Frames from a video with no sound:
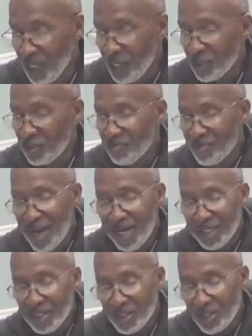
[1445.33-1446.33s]
to
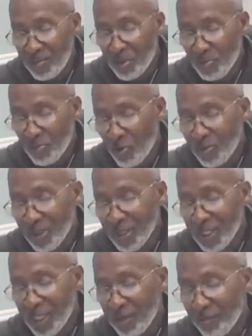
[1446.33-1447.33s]
manage them
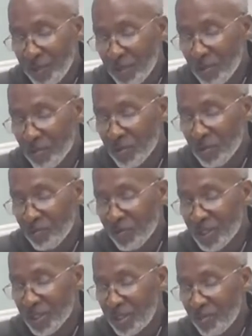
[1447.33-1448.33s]
appropriately and reduce the
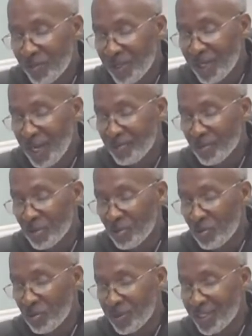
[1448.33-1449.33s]
risk of relapse
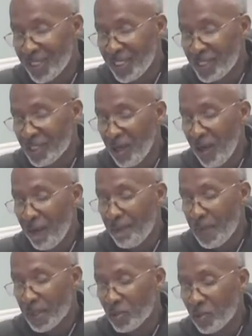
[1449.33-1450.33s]
due to these
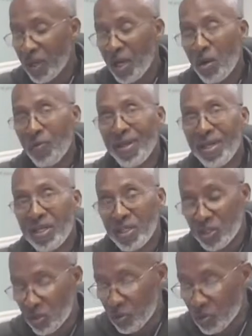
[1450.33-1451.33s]
mental health
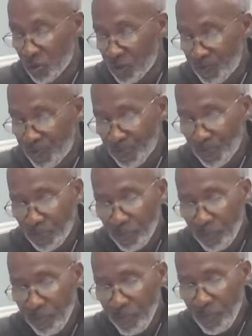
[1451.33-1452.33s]
issues.
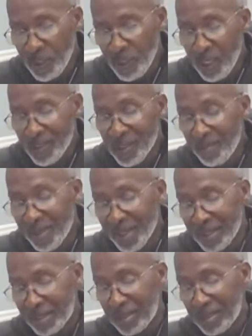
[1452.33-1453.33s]

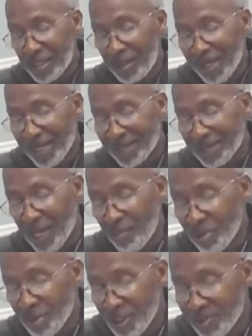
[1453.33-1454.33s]
Some
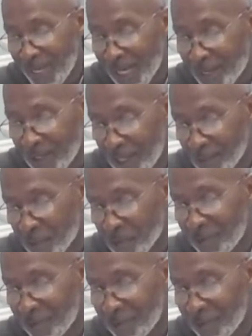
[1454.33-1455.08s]
examples of psychological